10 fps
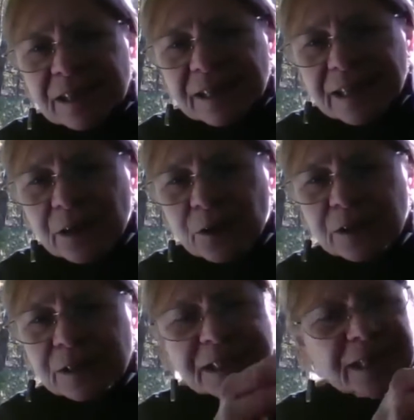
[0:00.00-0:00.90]
I think you
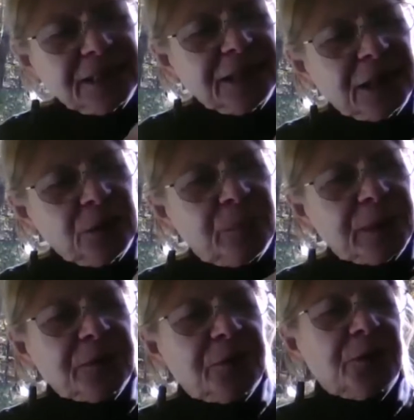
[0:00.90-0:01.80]
can see a little bit
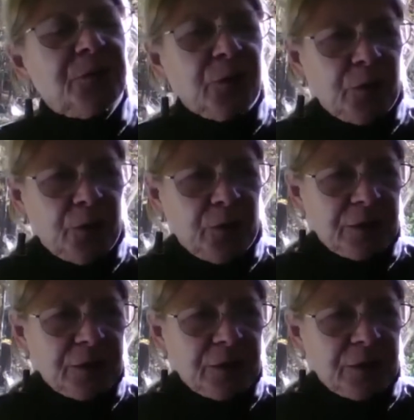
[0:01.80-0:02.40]
of the dirt.